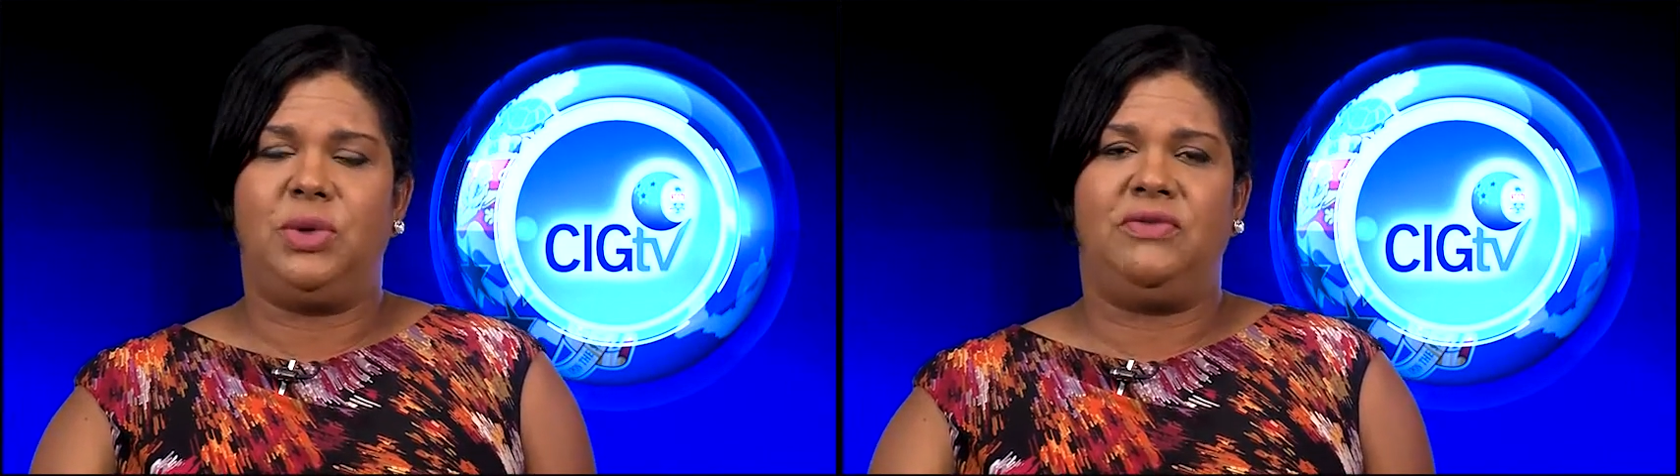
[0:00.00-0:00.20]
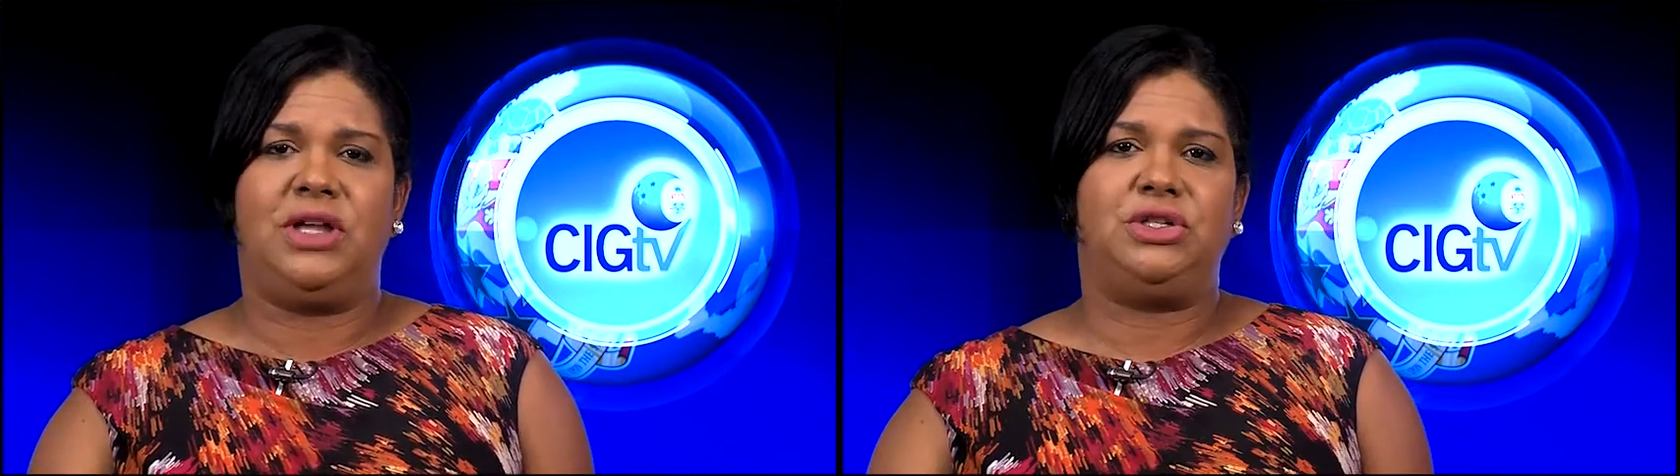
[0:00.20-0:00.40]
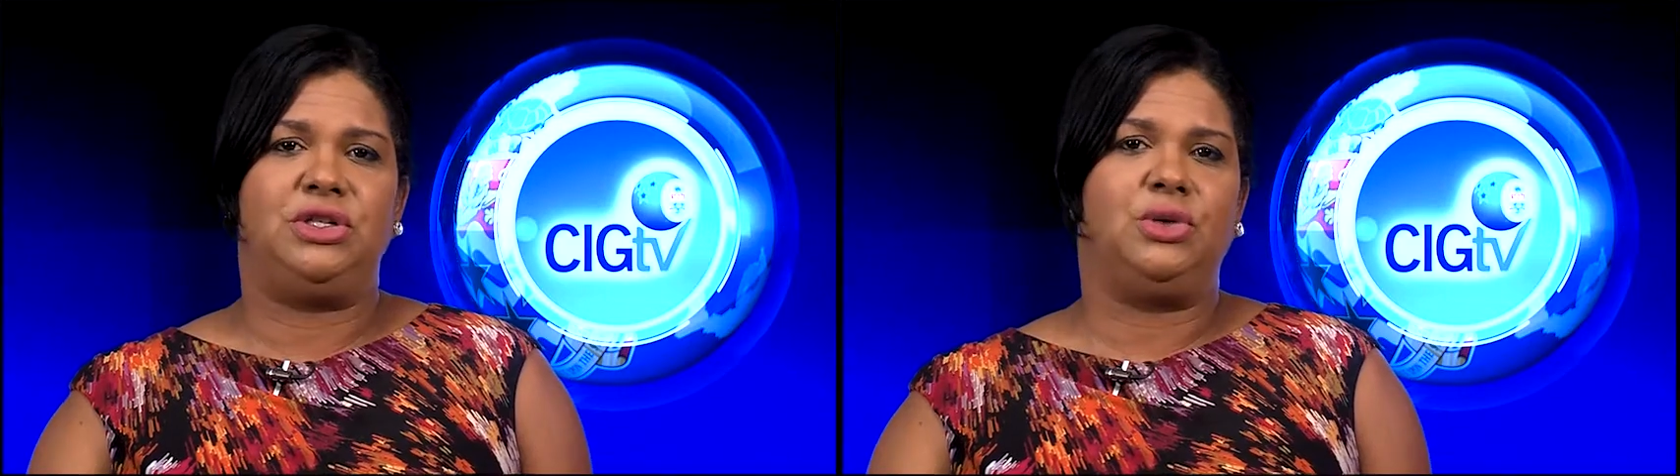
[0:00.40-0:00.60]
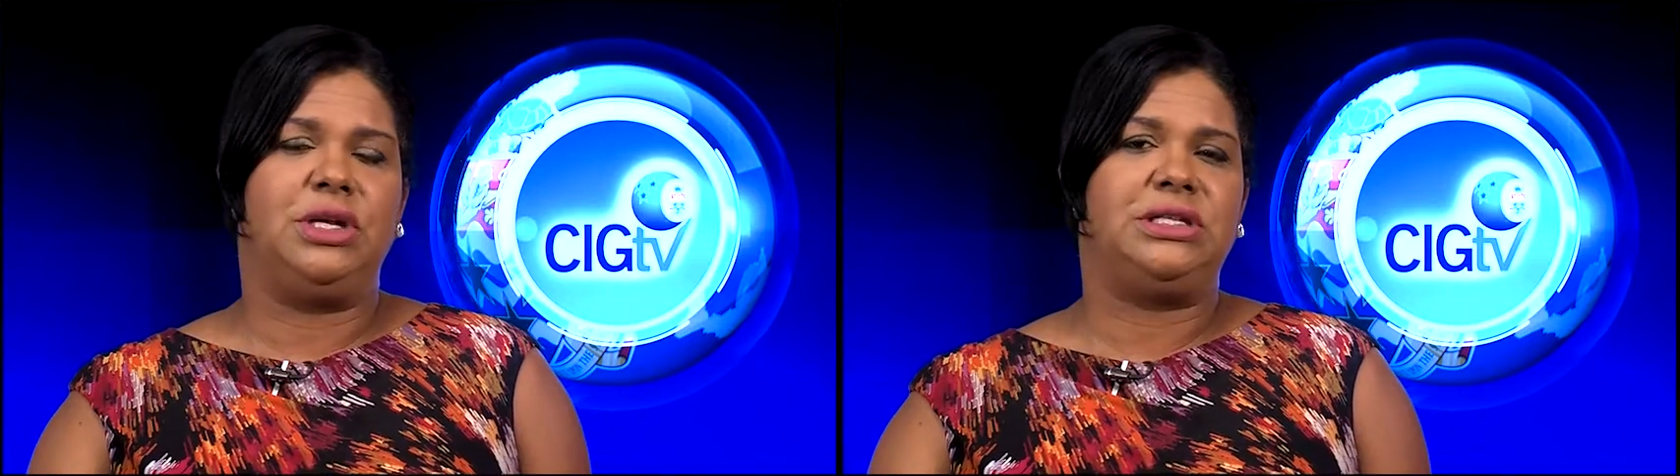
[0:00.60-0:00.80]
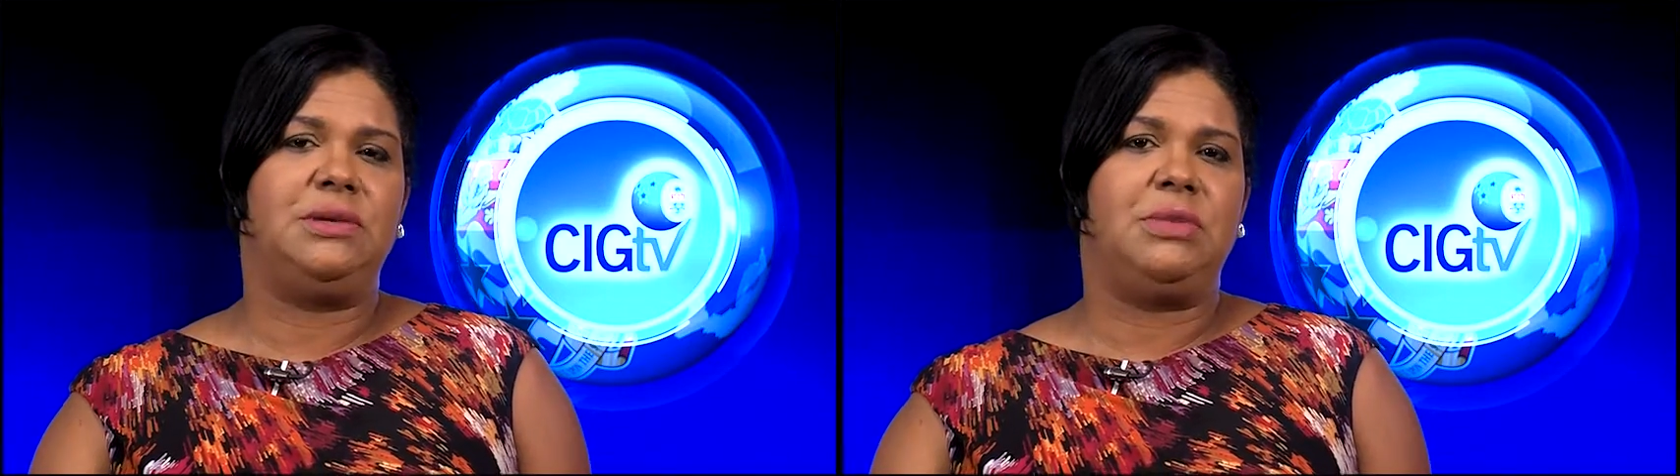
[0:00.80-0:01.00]
we invite you to join
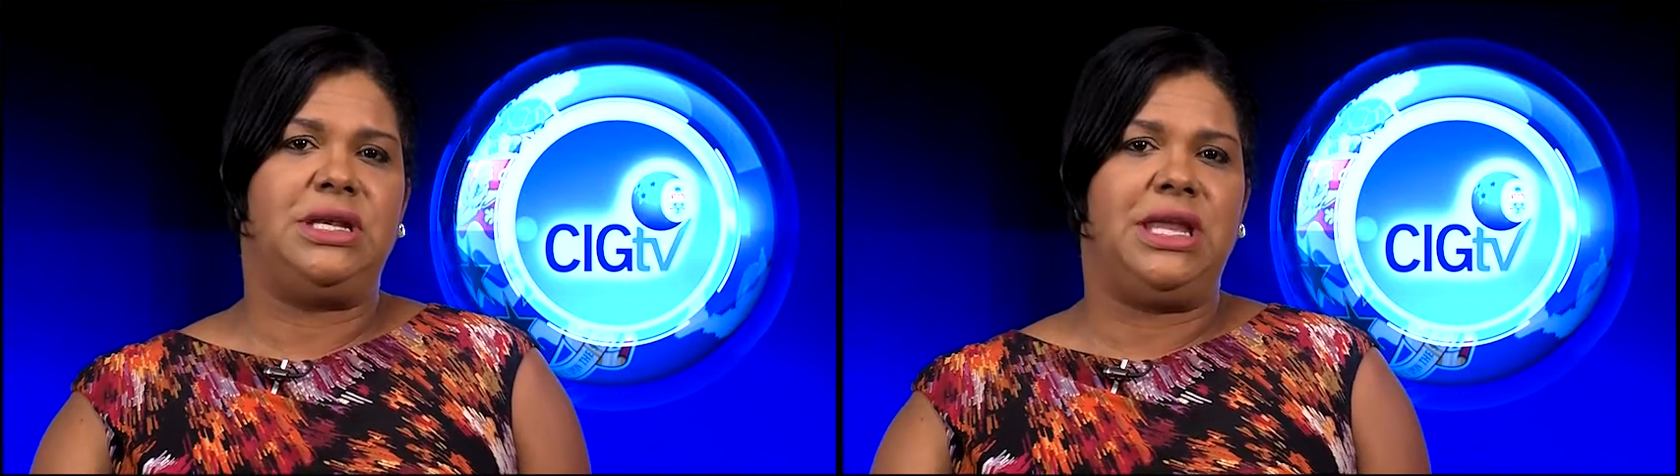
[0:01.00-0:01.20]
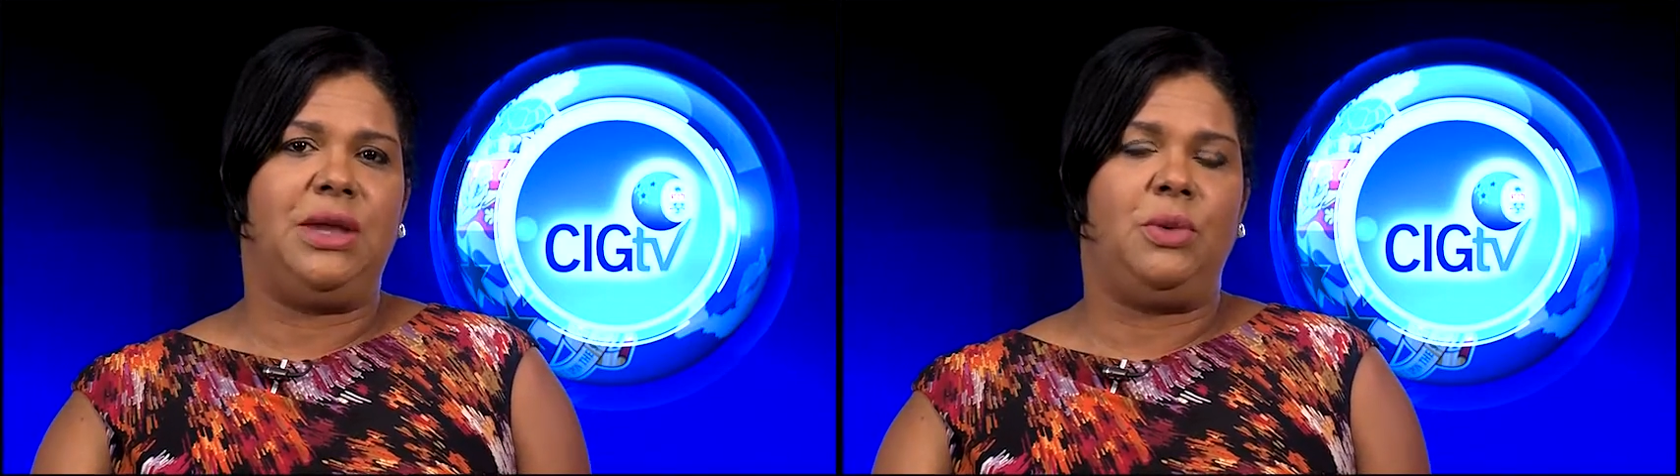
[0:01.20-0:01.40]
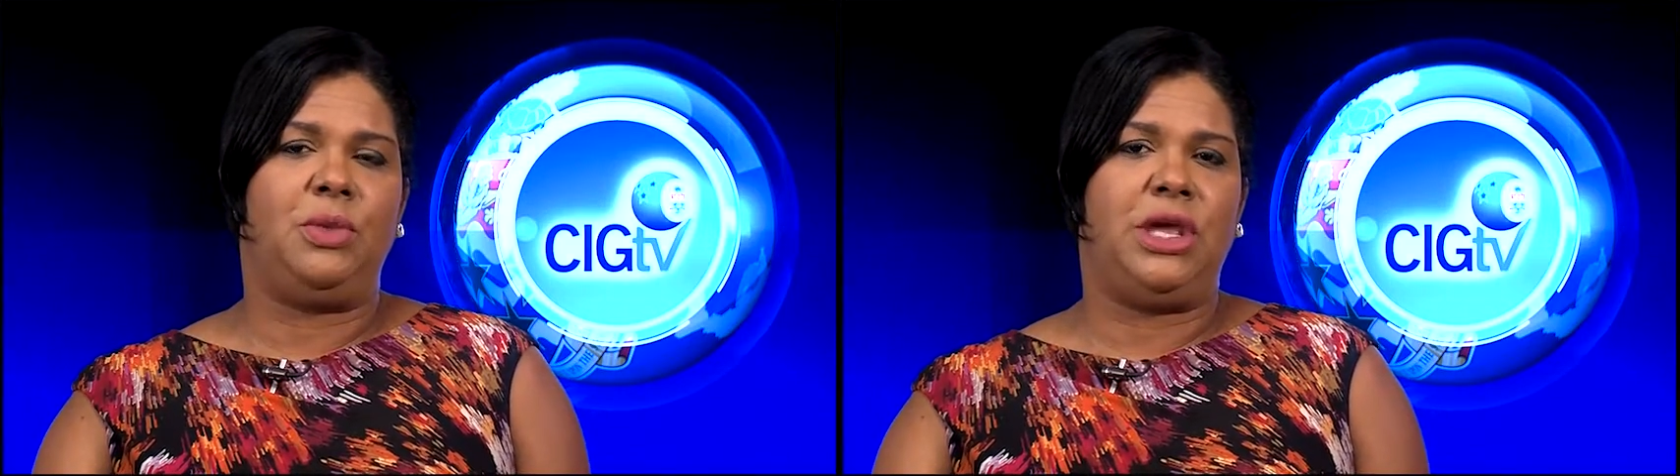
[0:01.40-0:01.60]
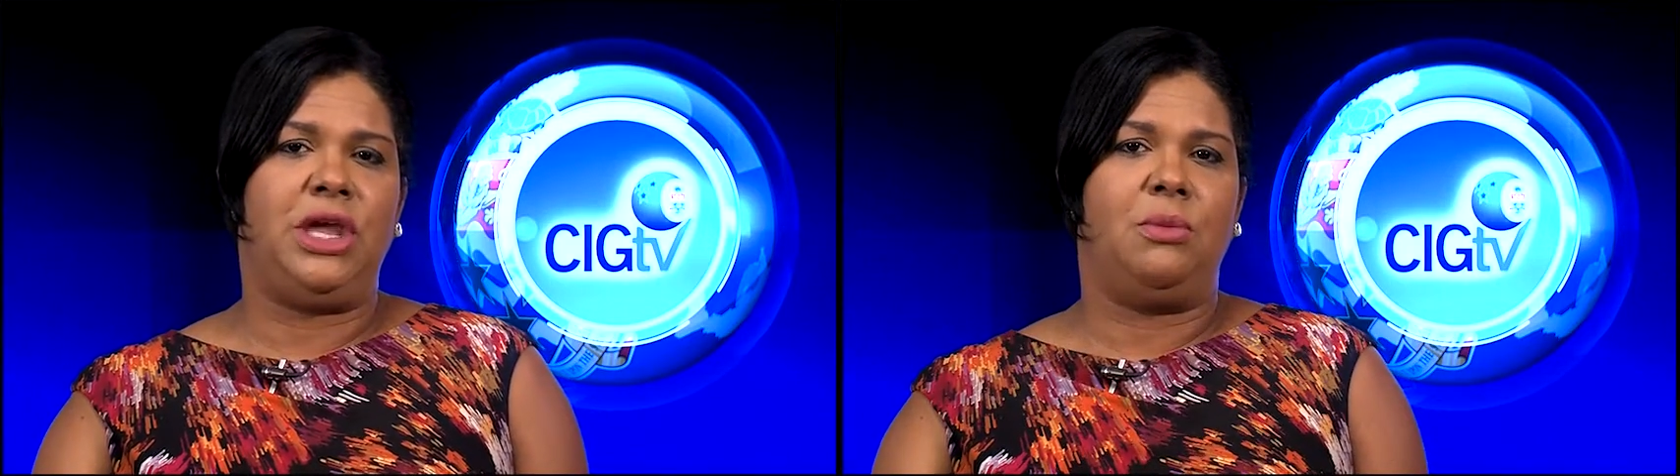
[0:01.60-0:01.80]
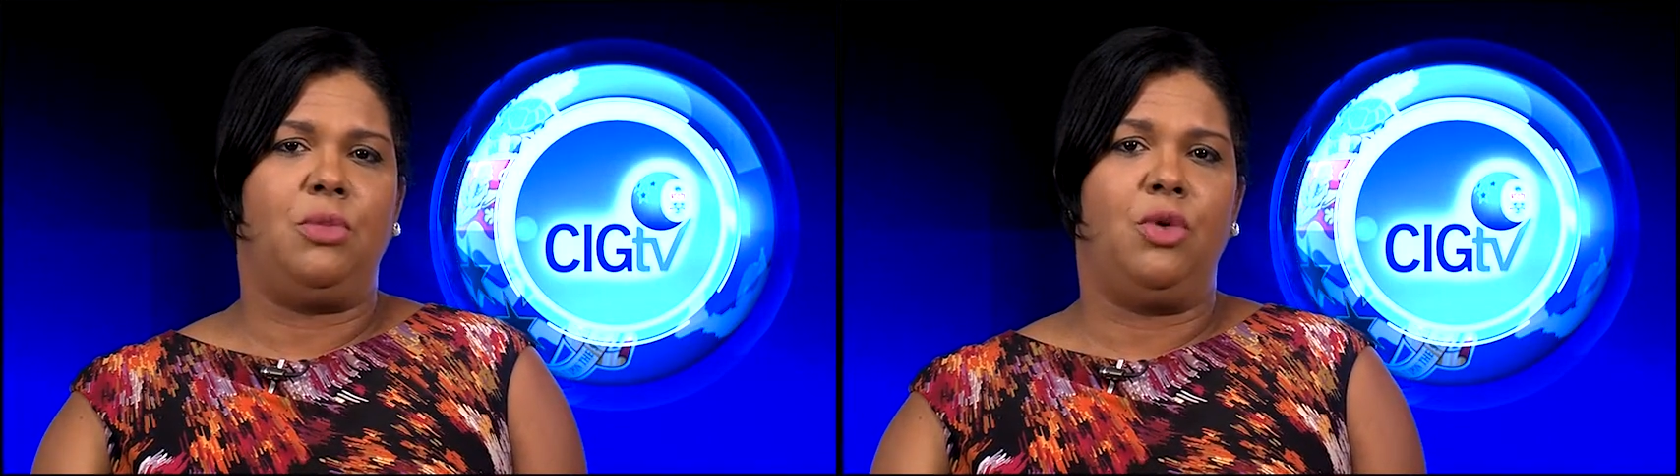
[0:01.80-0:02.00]
us on Monday when we
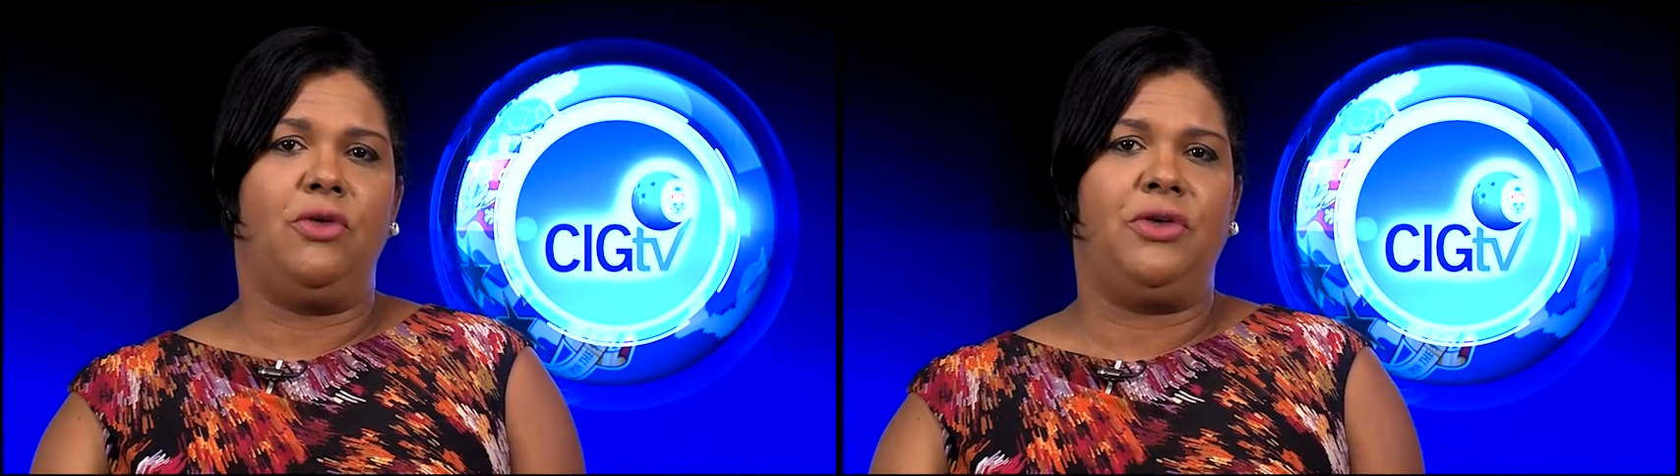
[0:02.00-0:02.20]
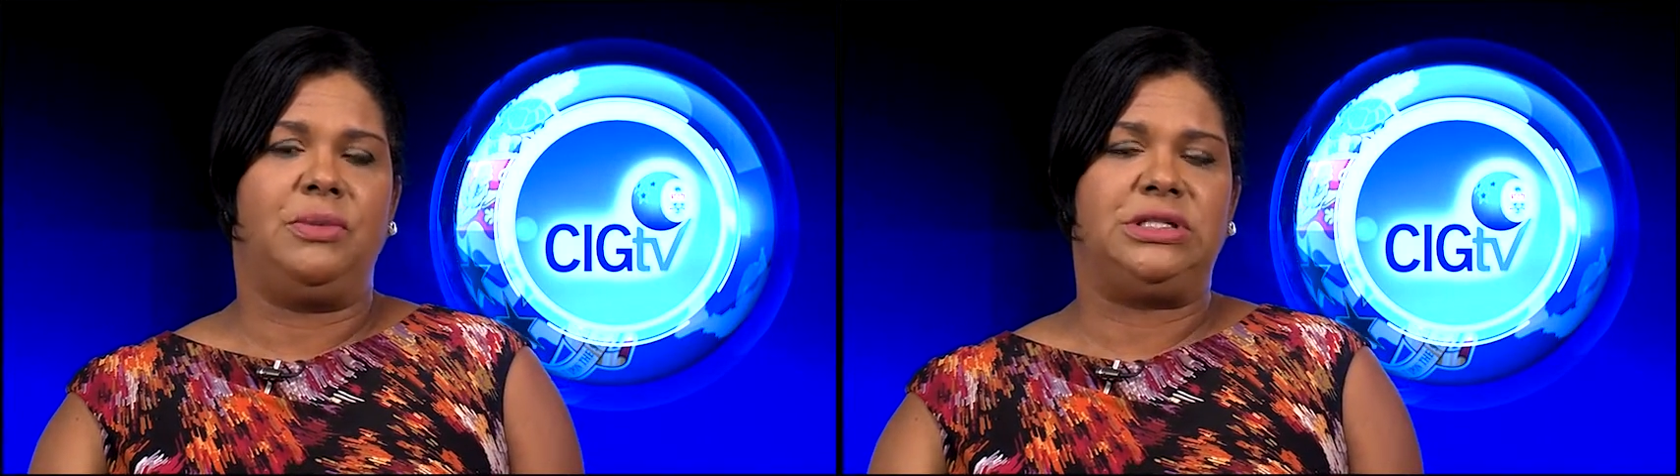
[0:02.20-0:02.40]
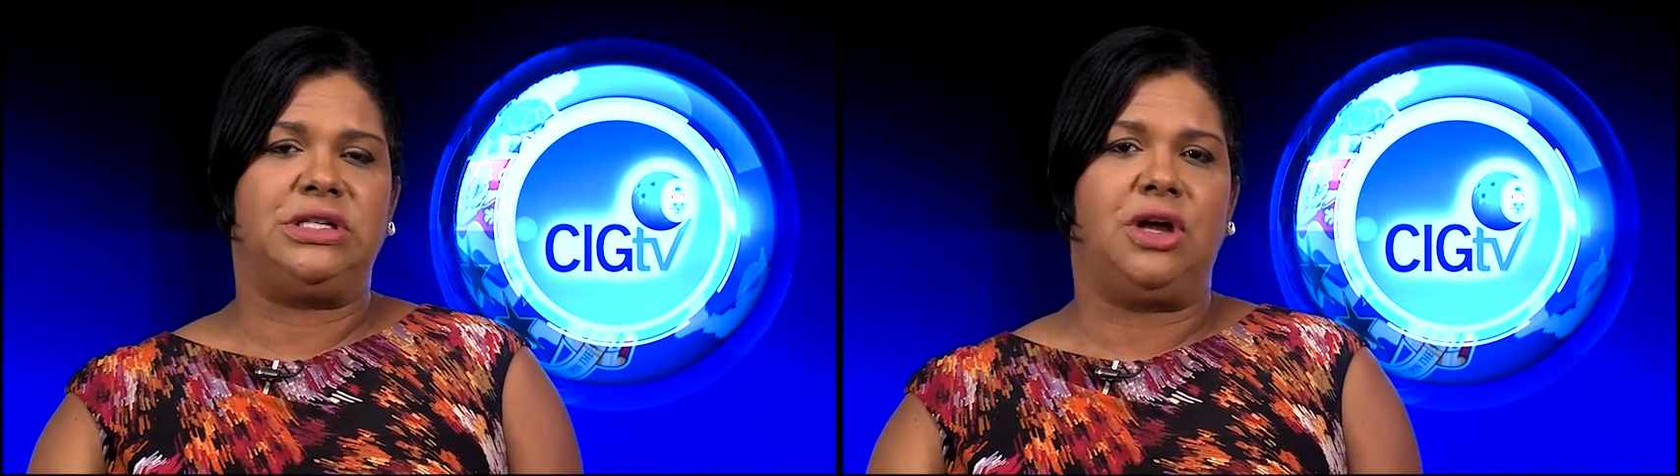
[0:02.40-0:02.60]
hear more from Mr.